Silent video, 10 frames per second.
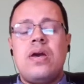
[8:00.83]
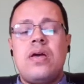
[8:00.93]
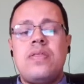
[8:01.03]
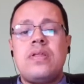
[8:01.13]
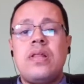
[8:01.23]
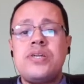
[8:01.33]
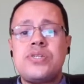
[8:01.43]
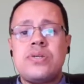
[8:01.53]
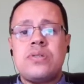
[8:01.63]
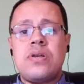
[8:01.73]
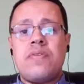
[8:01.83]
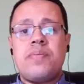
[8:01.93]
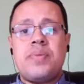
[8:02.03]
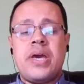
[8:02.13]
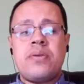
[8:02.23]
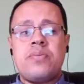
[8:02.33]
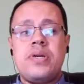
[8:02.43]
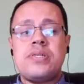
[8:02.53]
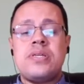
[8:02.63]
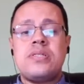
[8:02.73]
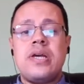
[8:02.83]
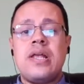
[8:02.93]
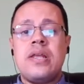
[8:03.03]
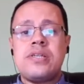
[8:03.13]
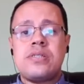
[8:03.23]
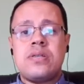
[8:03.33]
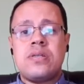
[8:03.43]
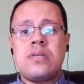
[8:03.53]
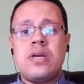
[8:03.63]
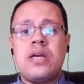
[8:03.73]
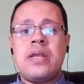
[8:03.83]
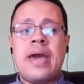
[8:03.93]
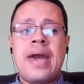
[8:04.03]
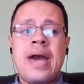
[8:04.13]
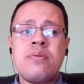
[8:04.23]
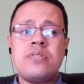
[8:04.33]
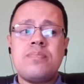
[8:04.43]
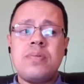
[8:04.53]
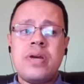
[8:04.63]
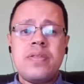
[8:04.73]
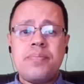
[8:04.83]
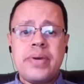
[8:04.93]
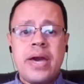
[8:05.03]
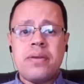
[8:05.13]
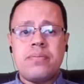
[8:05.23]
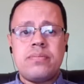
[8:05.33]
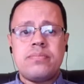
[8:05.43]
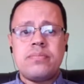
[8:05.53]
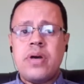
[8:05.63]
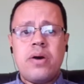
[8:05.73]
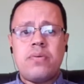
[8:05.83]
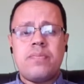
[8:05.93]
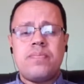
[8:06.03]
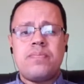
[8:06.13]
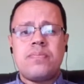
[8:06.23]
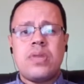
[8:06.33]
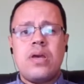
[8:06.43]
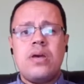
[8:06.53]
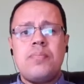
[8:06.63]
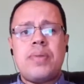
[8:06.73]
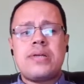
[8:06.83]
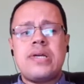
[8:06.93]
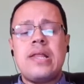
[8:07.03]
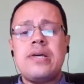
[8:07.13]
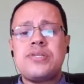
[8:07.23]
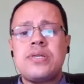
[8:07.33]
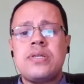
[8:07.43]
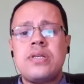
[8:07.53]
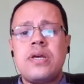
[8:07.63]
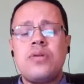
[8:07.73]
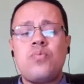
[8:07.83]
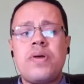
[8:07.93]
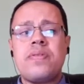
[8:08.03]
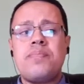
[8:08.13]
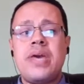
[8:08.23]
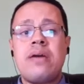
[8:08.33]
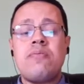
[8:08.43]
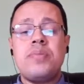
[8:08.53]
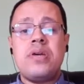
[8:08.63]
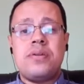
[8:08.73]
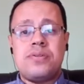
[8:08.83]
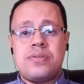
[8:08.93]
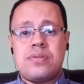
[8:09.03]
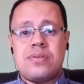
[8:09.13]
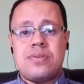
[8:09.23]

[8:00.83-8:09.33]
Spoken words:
The lesson of the piano isn't a lesson in how to play the piano, no, but a lesson in what the piano means.